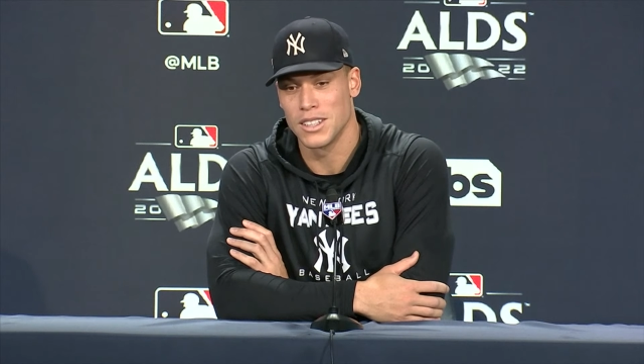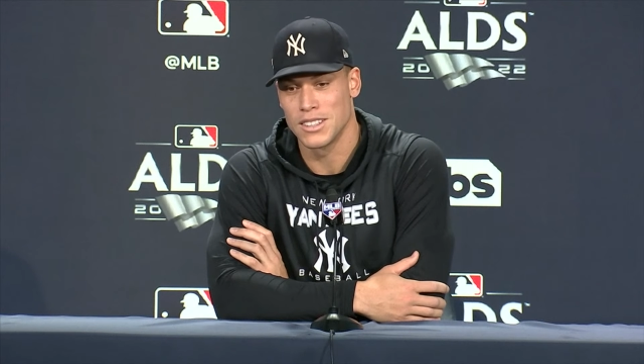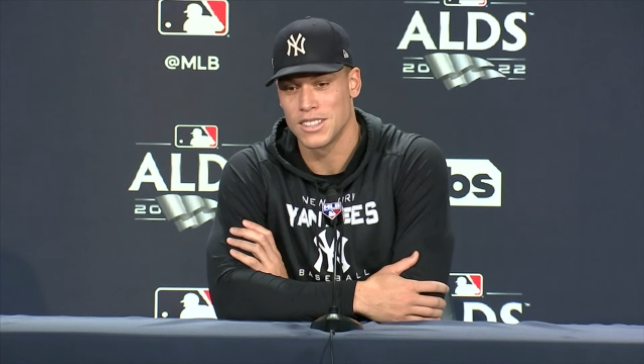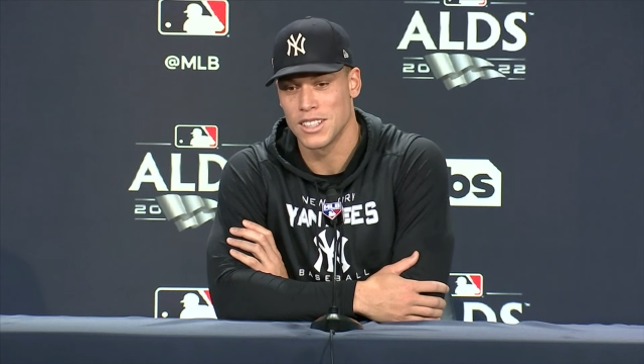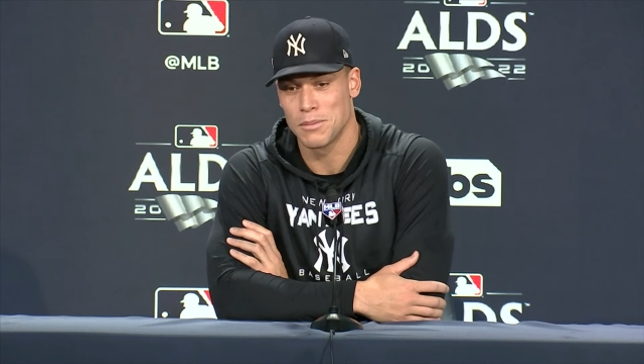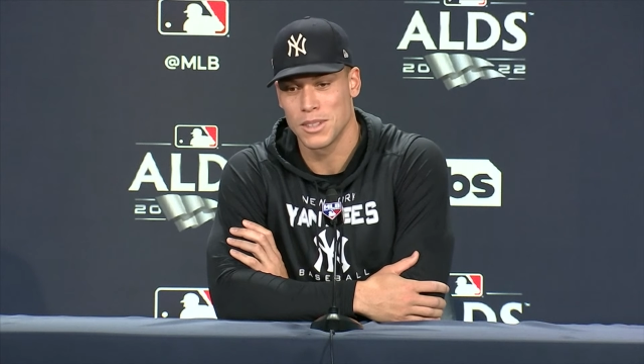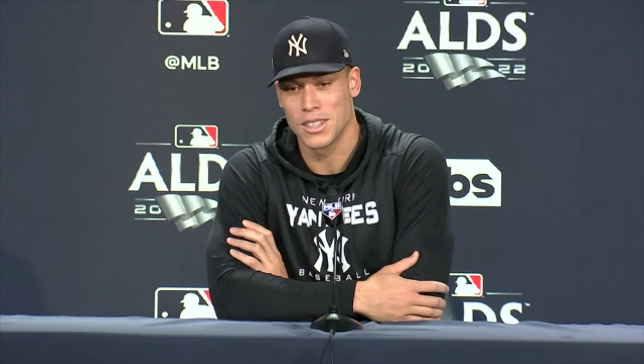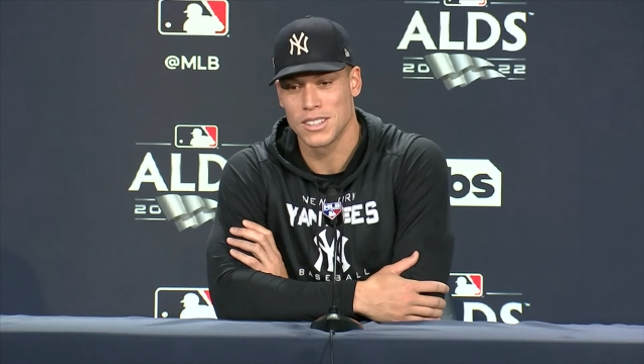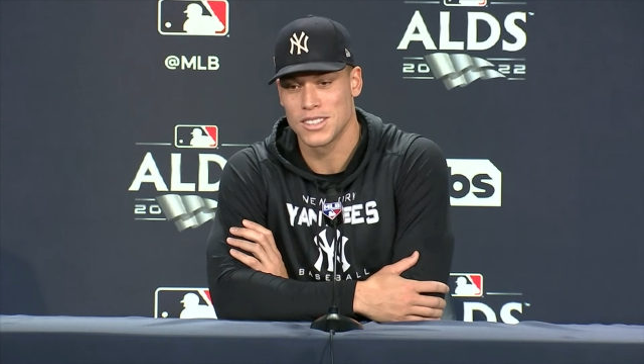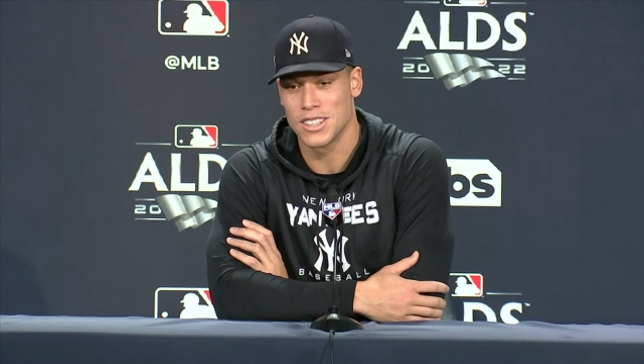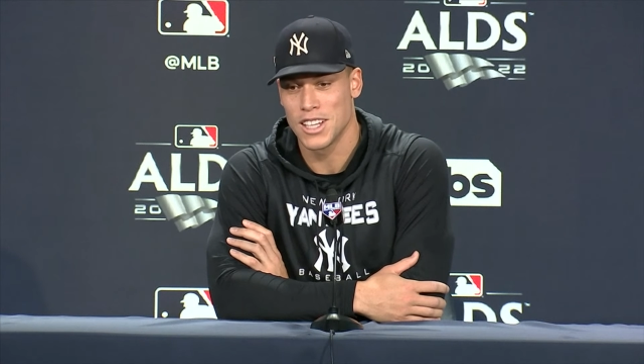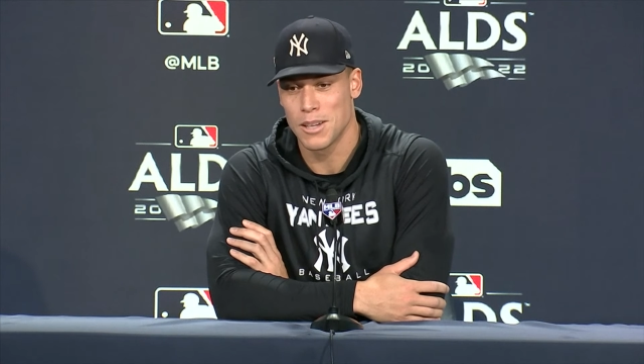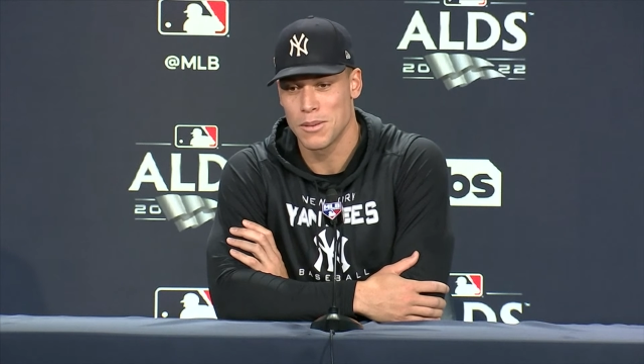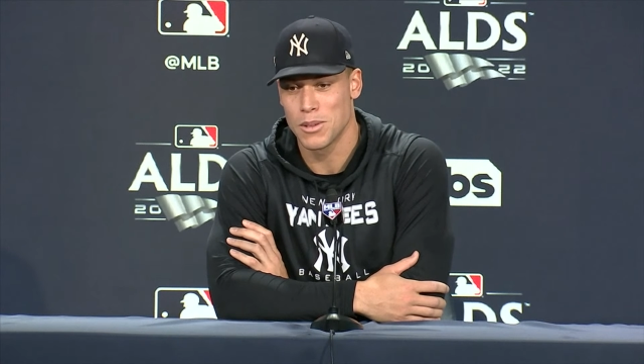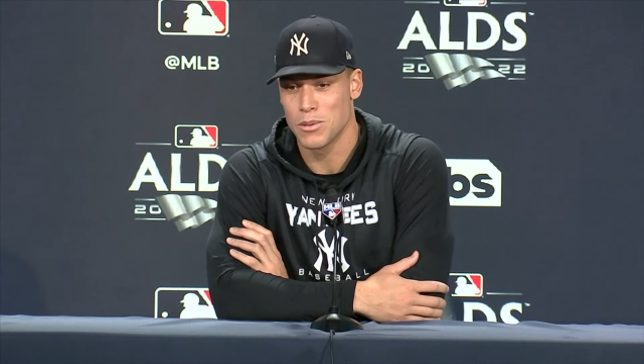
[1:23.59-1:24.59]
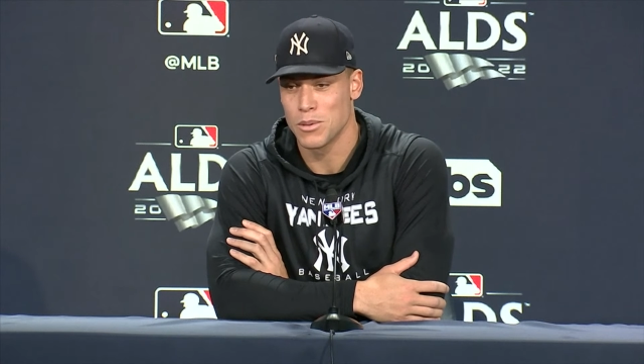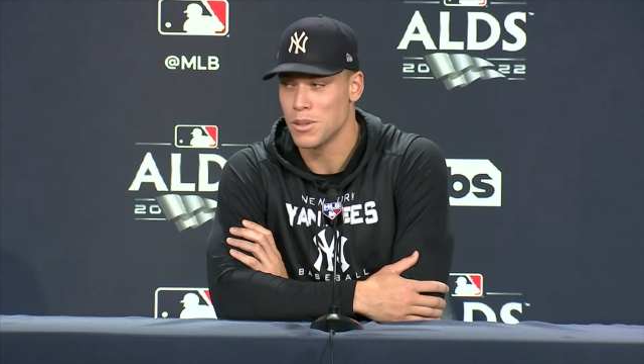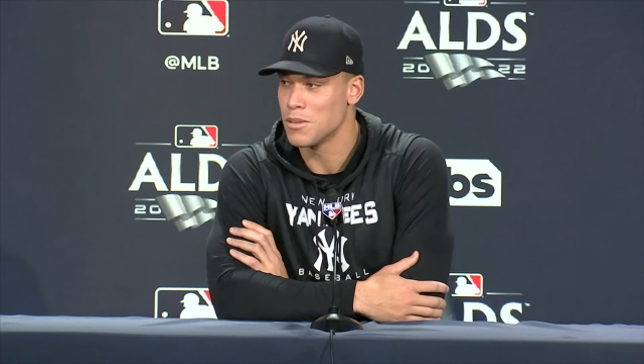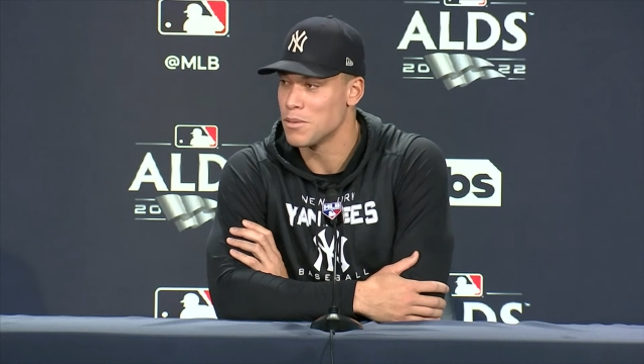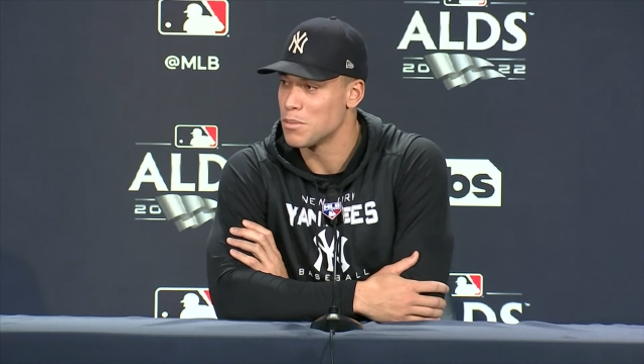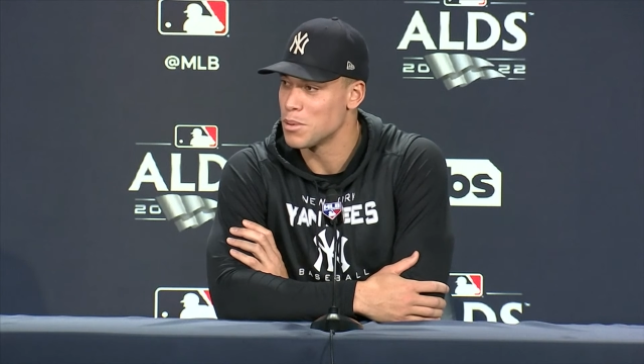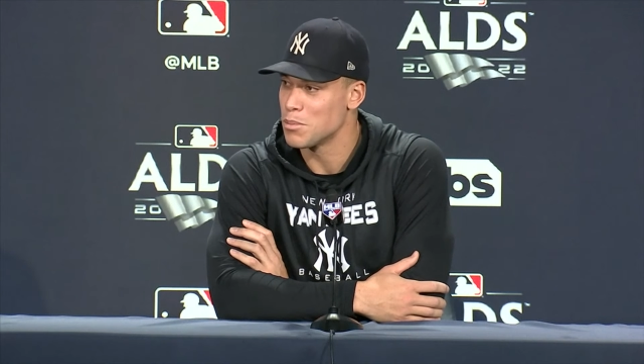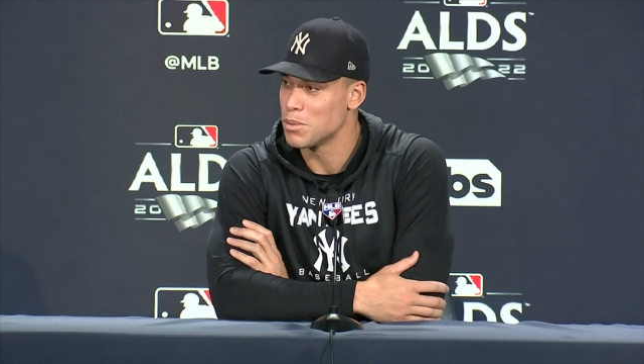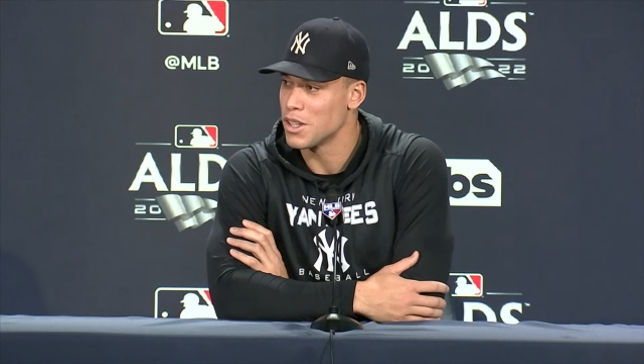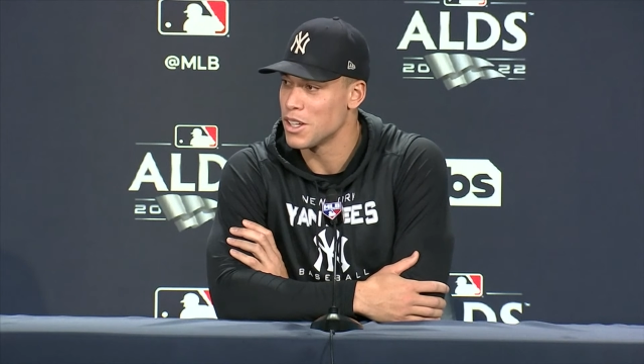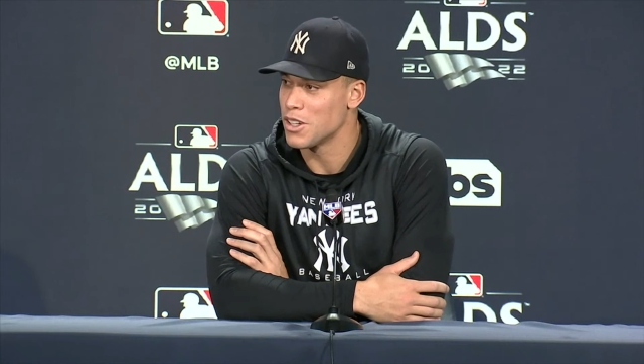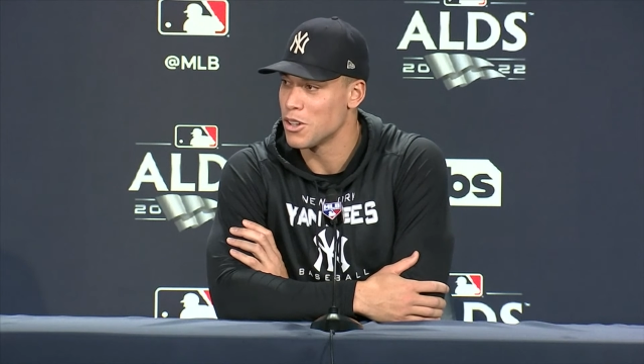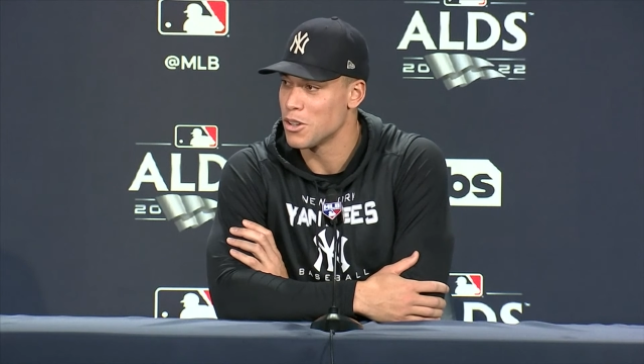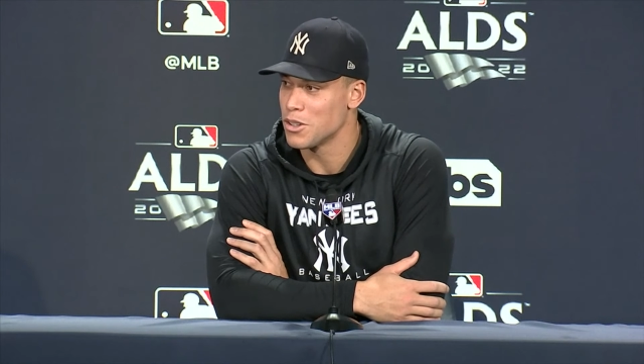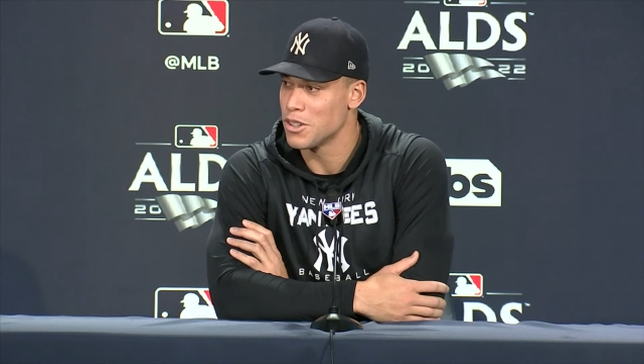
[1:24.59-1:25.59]
the same kids game that we've been
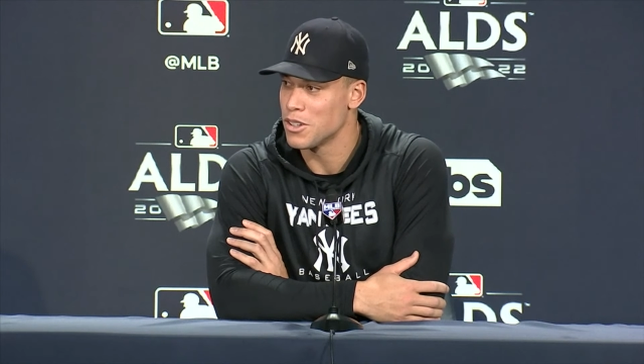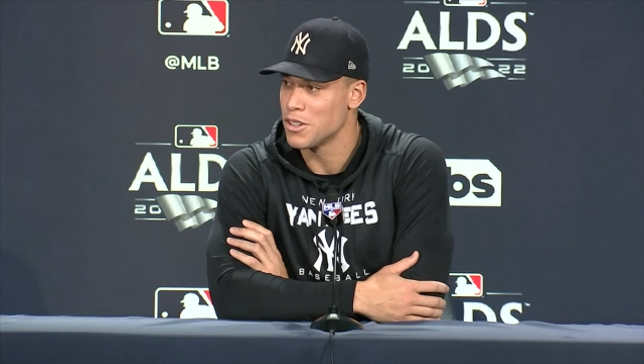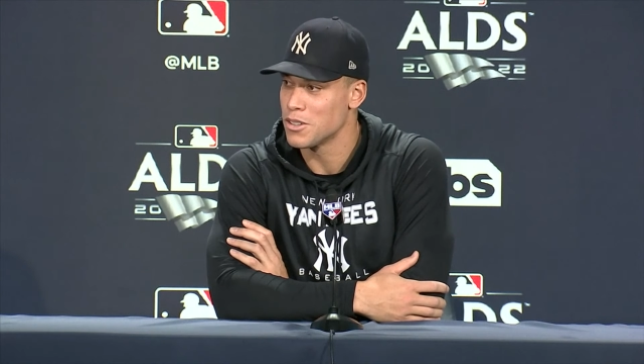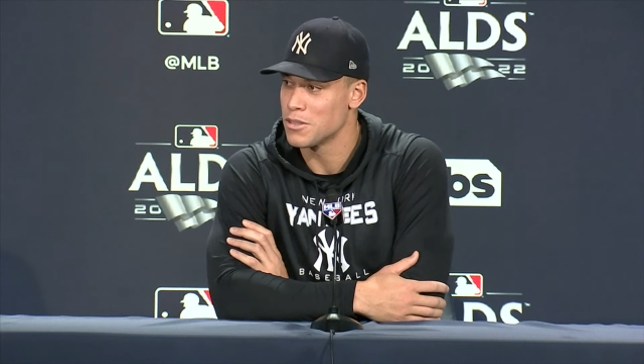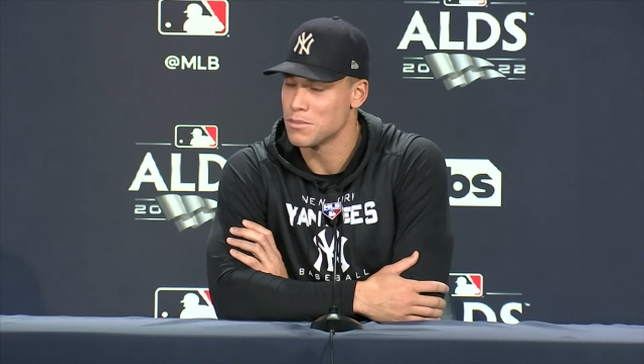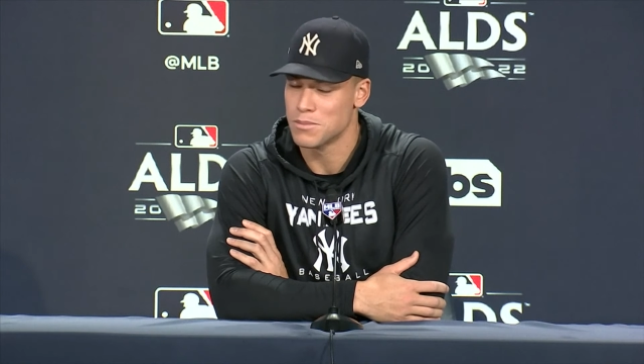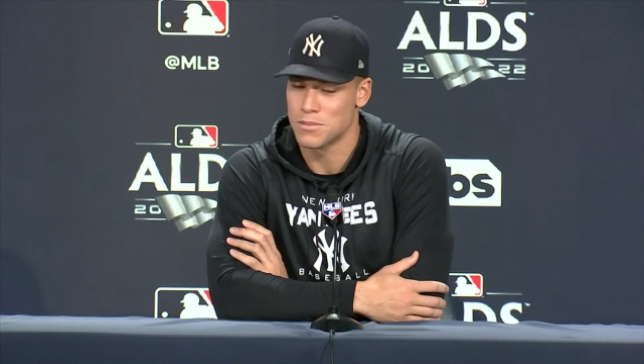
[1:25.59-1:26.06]
playing all year.